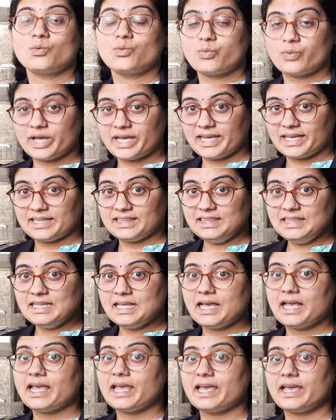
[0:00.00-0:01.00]
When
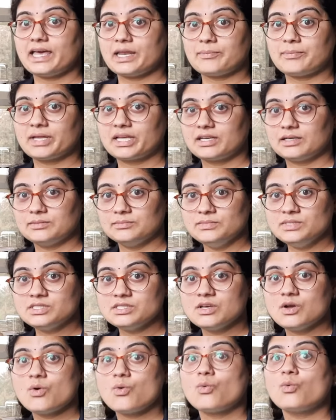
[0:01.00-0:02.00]
air becomes
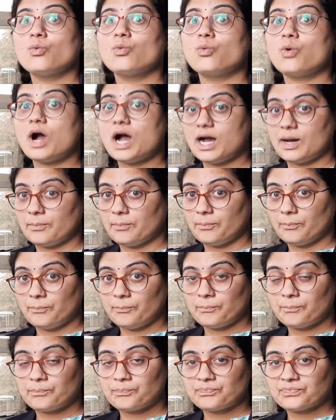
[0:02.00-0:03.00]
warm,
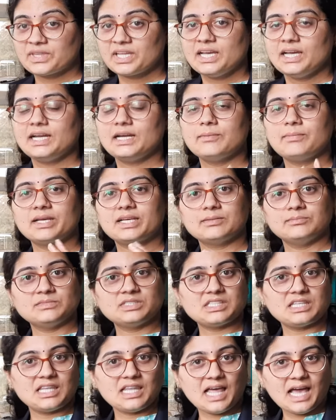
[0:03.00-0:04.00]
it
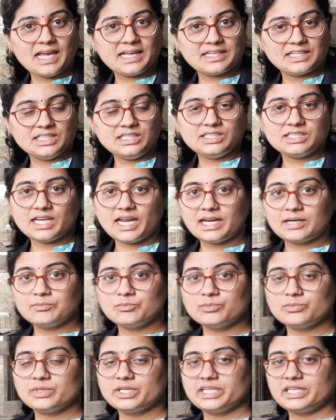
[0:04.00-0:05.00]
becomes light
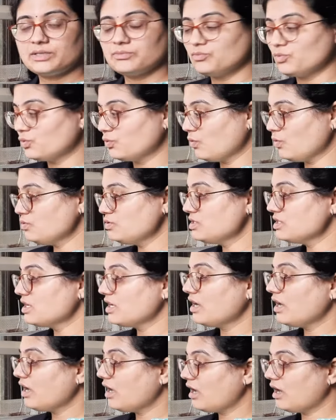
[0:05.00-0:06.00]
and it moves
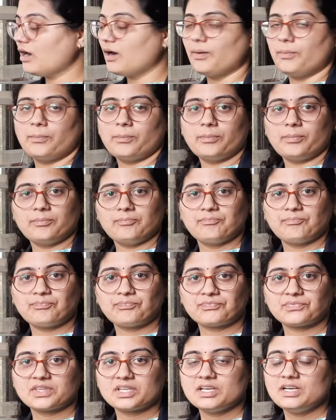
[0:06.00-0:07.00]

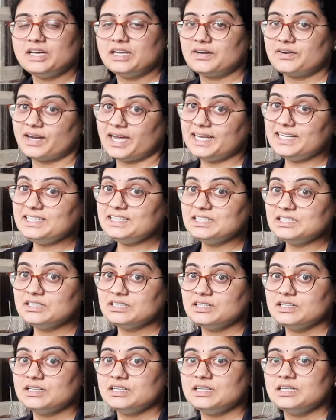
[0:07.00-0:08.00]
up. Right?
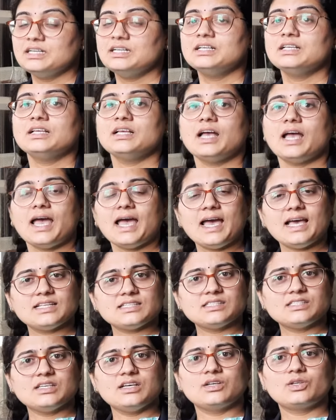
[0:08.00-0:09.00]

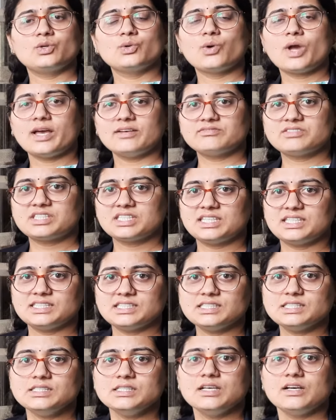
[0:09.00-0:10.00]
As you have
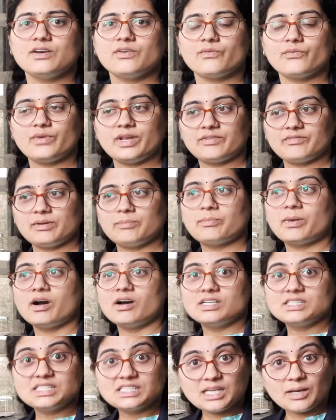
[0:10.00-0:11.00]
seen, when we
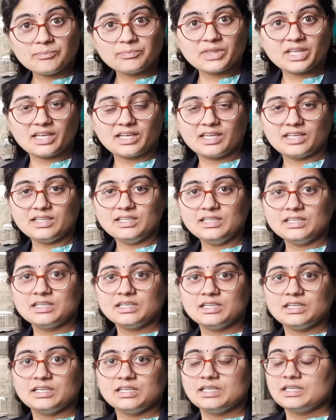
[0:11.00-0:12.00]
burn something,
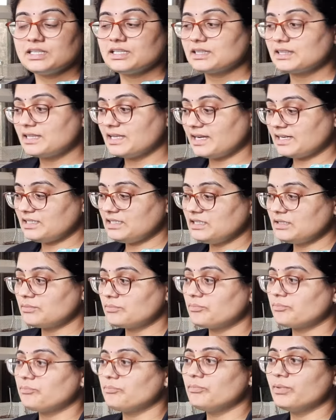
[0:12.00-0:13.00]

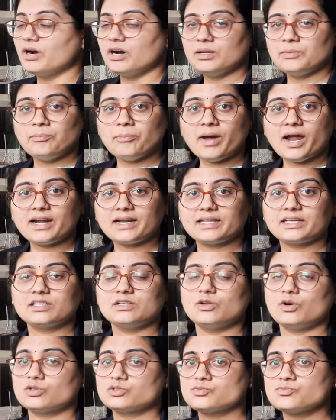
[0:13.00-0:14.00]
that burn
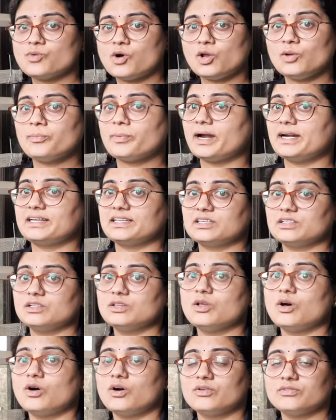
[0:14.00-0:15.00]
particle or small
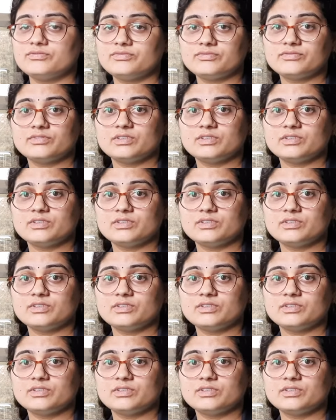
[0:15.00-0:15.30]
particle of